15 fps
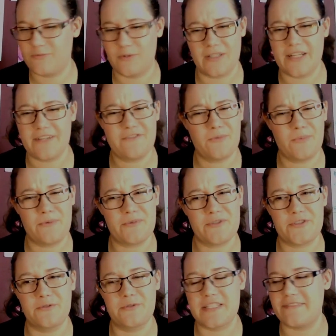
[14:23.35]
I don't even know what to
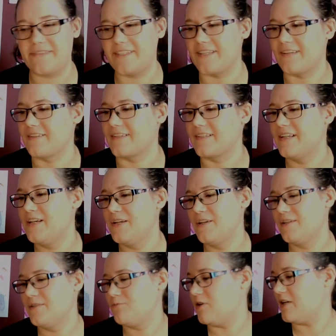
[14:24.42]
call this video, like
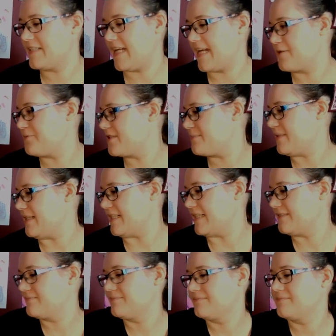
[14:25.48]
what I take with me
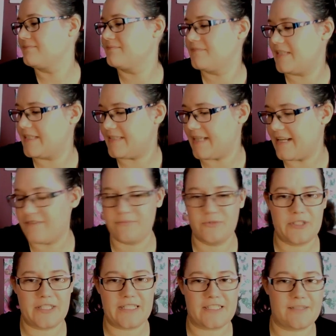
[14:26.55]
to save
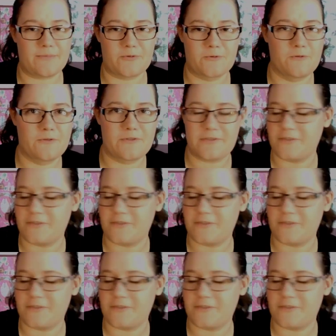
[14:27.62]
money abroad or